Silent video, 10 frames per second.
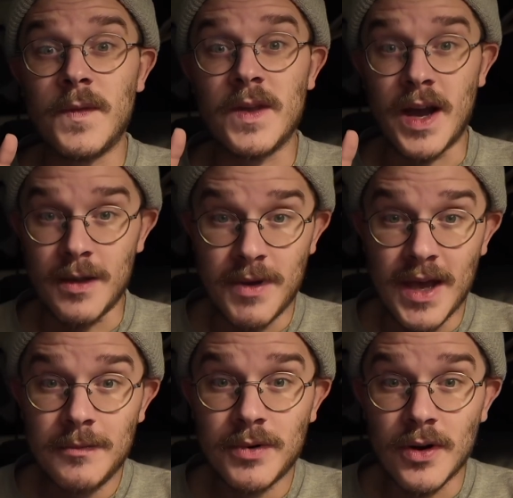the
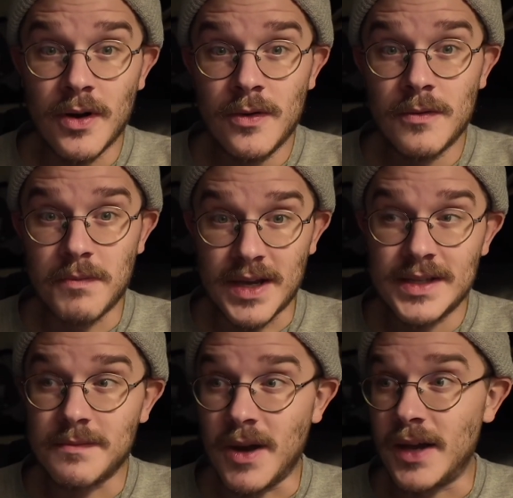iPad Pro
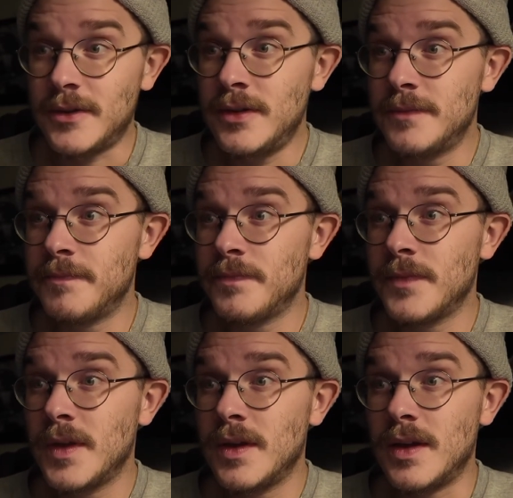base model,
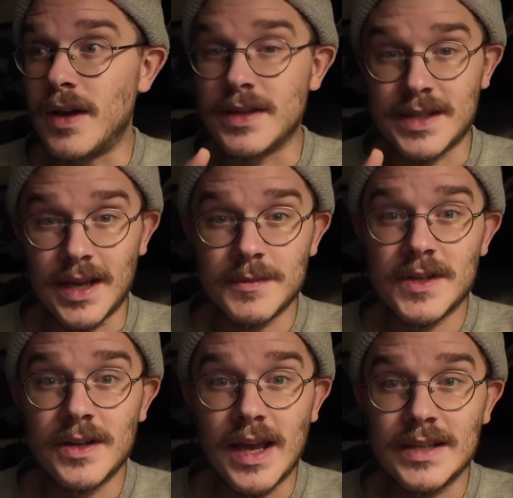a
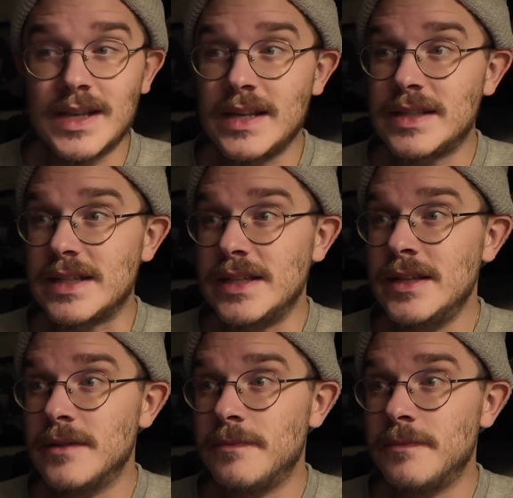Samsung SSD,